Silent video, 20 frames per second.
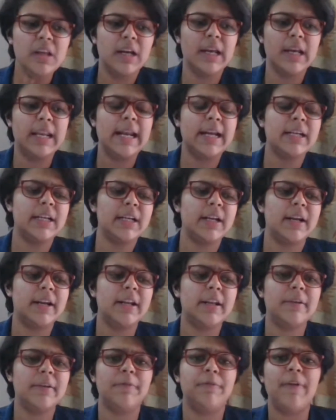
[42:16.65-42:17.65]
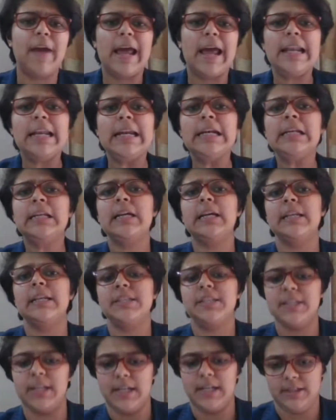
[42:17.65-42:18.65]
collected under valid
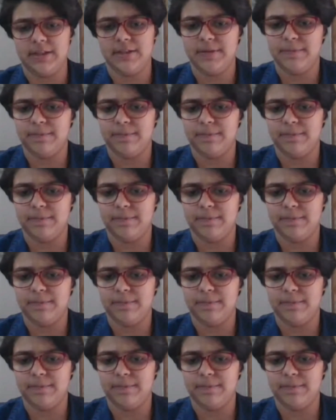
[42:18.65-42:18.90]
consent.